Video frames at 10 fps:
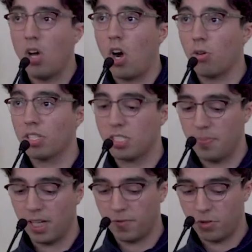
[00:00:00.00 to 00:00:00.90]
Our
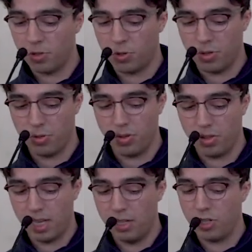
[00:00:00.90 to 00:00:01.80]
respect for
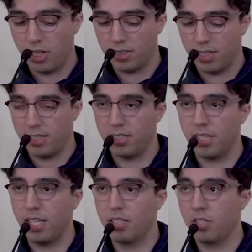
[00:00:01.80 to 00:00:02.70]
truth and
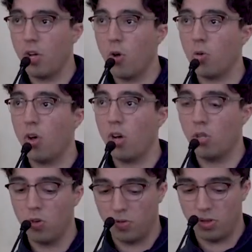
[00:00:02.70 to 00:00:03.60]
justice is known
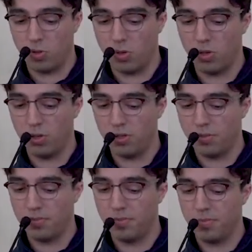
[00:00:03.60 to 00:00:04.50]
all over the
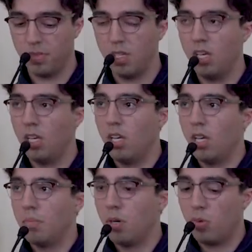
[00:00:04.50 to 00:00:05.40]
world.
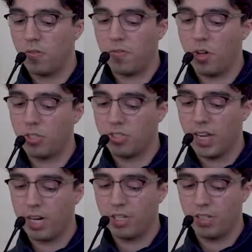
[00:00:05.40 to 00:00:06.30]
But when false
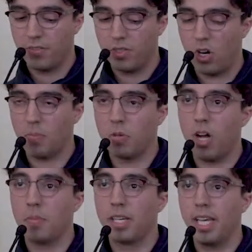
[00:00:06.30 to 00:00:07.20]
narratives are
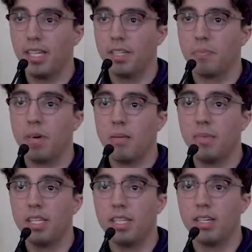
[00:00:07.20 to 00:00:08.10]
propagated by
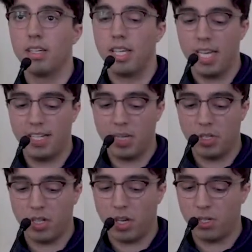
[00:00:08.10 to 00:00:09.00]
media and
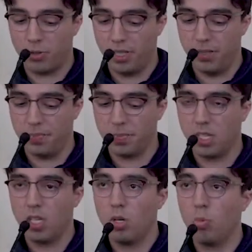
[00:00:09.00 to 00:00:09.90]
demagoguery,
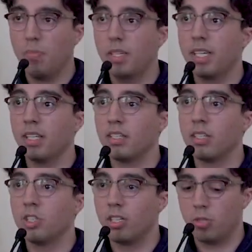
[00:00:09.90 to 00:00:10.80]
we begin
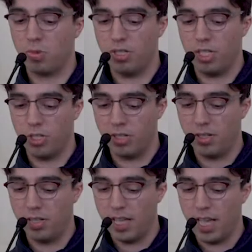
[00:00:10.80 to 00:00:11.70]
to judge a
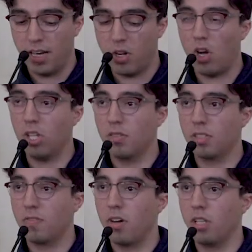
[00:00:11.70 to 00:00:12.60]
religion and all of
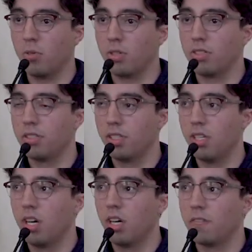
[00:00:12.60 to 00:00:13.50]
its followers
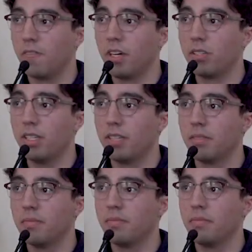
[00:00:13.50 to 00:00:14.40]
unfairly.